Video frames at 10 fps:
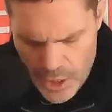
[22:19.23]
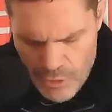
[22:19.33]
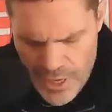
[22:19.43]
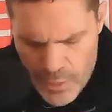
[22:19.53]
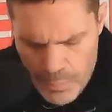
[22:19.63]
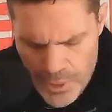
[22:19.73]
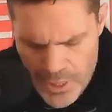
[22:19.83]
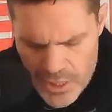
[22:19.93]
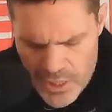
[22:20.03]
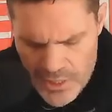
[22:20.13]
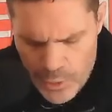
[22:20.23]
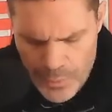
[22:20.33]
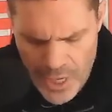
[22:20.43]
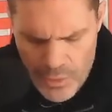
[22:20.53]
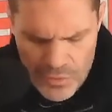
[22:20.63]
Craig B has said he'll
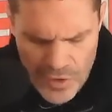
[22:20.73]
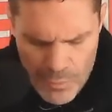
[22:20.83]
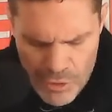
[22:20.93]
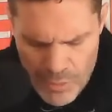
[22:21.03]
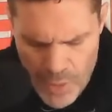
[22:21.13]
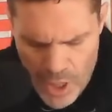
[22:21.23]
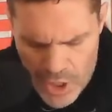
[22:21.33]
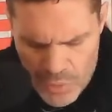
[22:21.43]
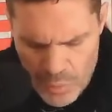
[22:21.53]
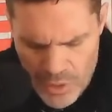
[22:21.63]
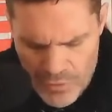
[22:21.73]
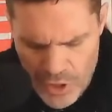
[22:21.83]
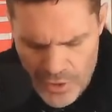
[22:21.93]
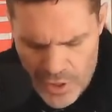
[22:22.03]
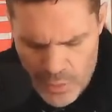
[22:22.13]
be out in February or March when we have
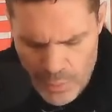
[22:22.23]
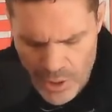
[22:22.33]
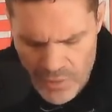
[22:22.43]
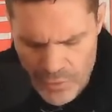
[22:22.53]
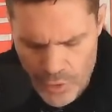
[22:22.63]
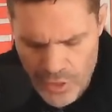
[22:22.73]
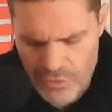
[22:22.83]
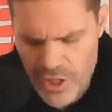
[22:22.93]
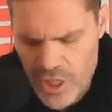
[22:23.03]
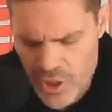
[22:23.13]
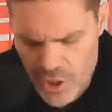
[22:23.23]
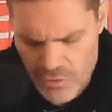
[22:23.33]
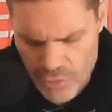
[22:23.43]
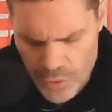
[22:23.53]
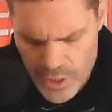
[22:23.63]
nothing to play for. 3 years in
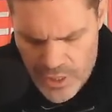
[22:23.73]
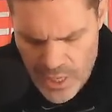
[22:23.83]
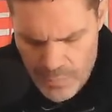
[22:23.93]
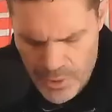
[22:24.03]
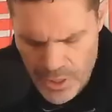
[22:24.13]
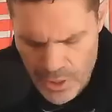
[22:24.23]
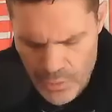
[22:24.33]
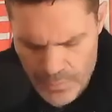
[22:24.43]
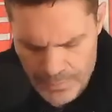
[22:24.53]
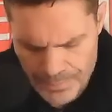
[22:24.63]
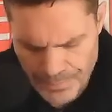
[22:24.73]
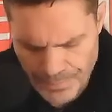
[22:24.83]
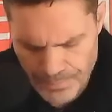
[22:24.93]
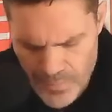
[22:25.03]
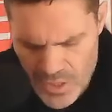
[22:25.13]
a row that's happened now.
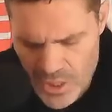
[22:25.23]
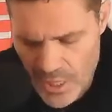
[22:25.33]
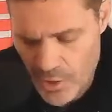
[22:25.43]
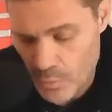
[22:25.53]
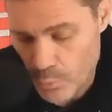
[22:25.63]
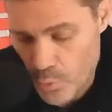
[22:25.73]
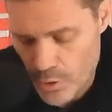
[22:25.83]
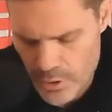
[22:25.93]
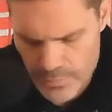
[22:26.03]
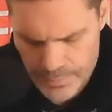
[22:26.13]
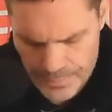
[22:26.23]
Sack the board.